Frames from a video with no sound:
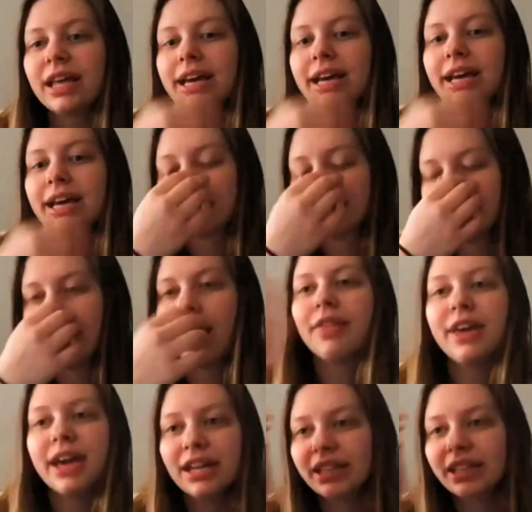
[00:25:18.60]

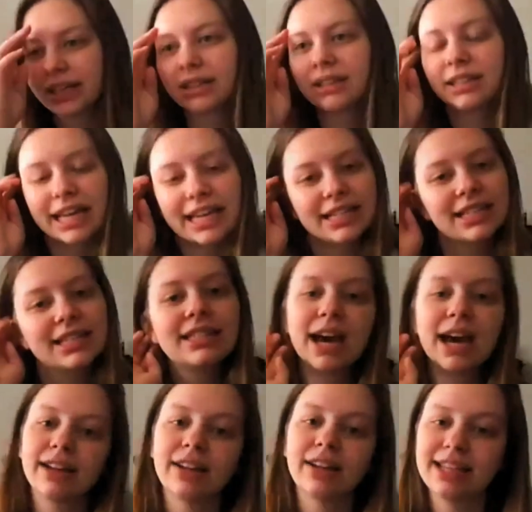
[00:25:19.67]
like less
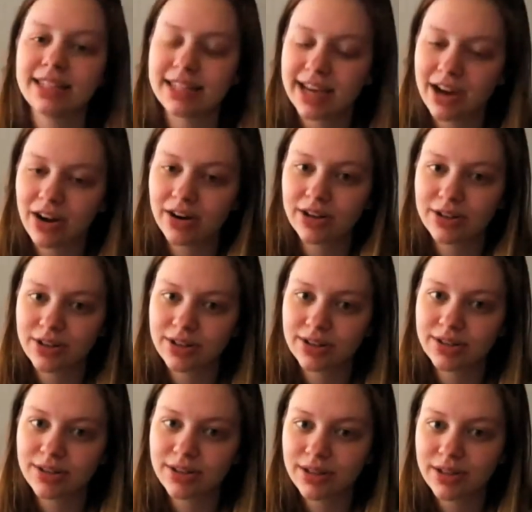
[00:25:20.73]
stylized
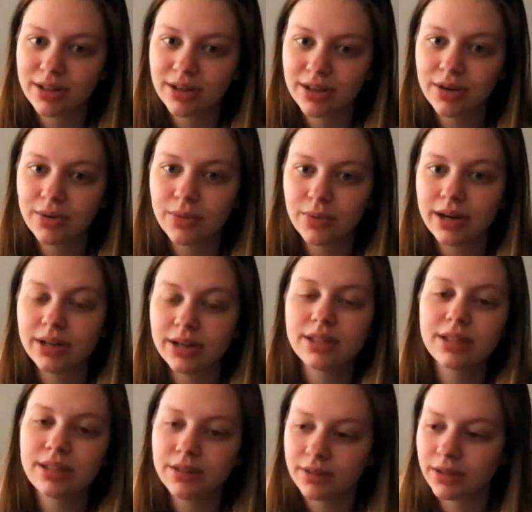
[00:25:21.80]
characters,
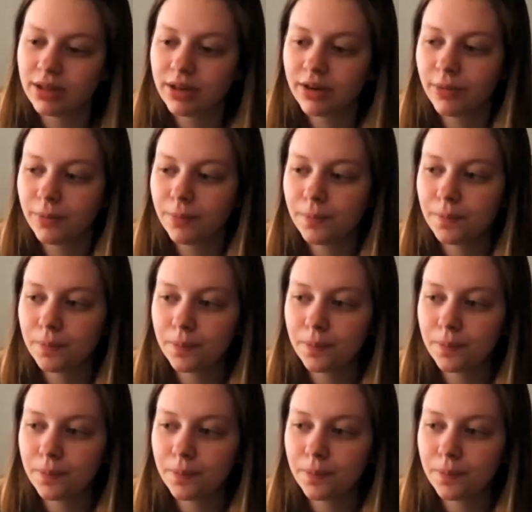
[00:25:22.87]
whereas, you know,